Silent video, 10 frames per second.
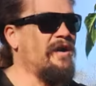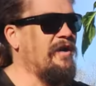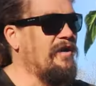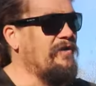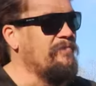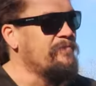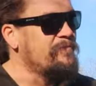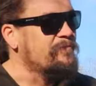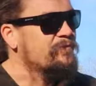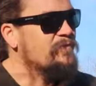
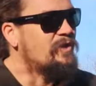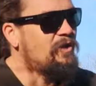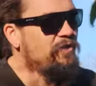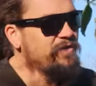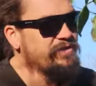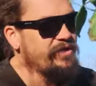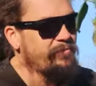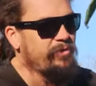All these got